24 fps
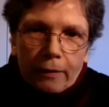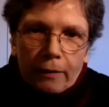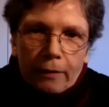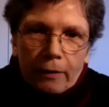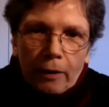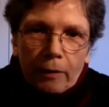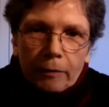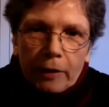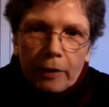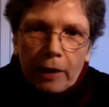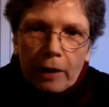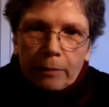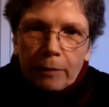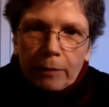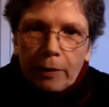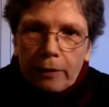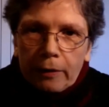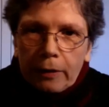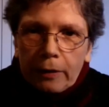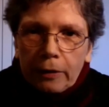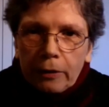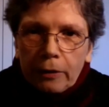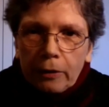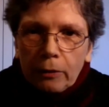Sometimes it's
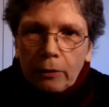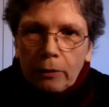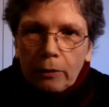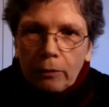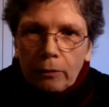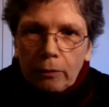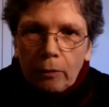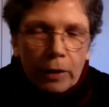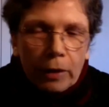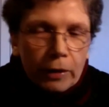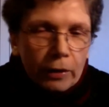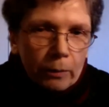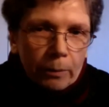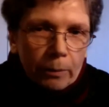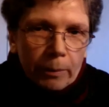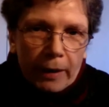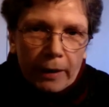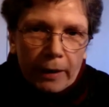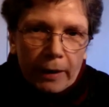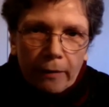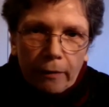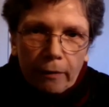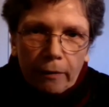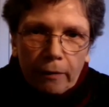in a water
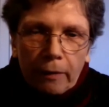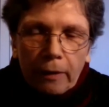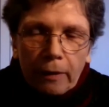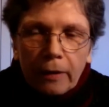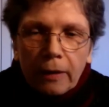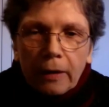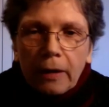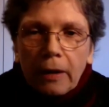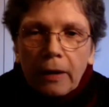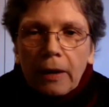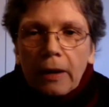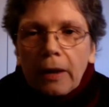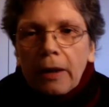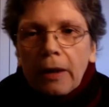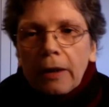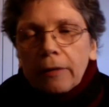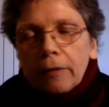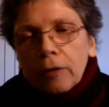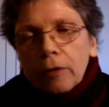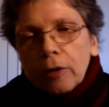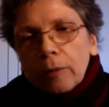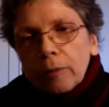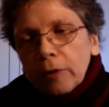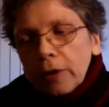base, and
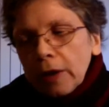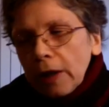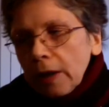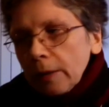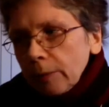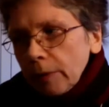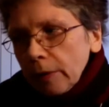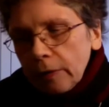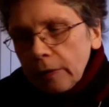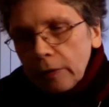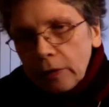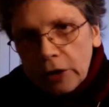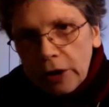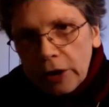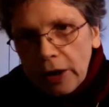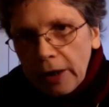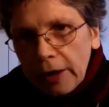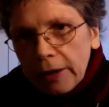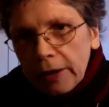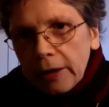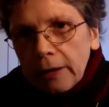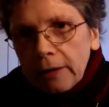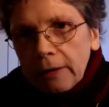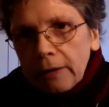sometimes it's
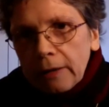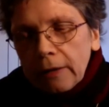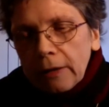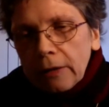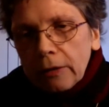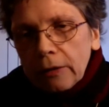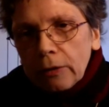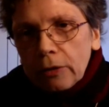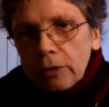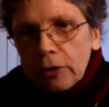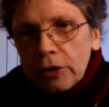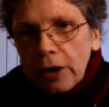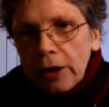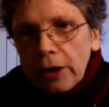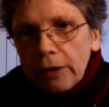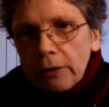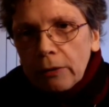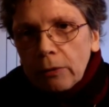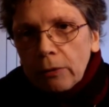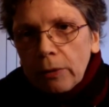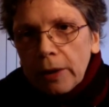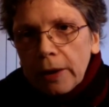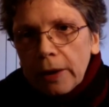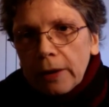dry, the dry
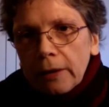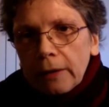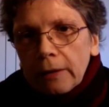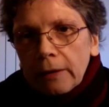way.